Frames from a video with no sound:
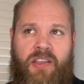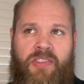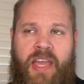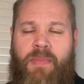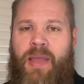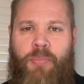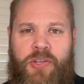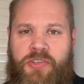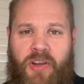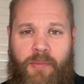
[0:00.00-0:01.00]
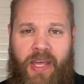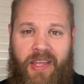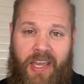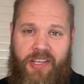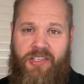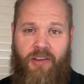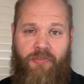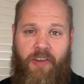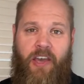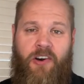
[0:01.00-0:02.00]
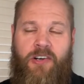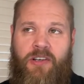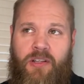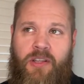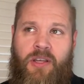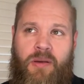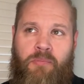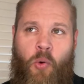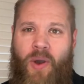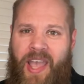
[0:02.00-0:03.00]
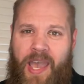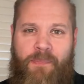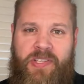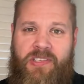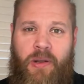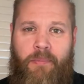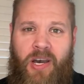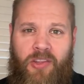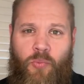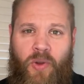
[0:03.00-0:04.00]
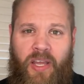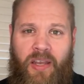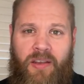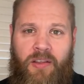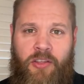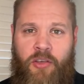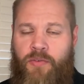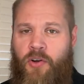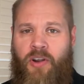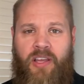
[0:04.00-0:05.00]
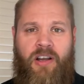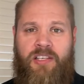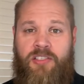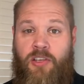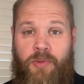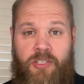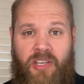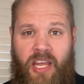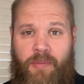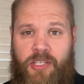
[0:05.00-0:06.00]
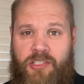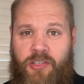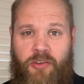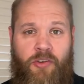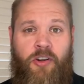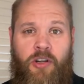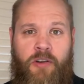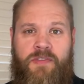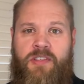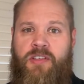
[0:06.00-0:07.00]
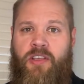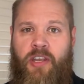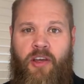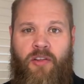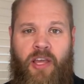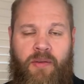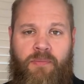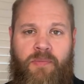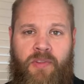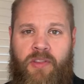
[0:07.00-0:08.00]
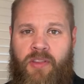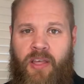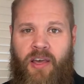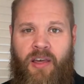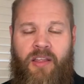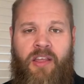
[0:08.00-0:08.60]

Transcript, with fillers: they might put you on a medication to fail. But what happens in a month when you've already caused so much damage to your nerves? You know, like the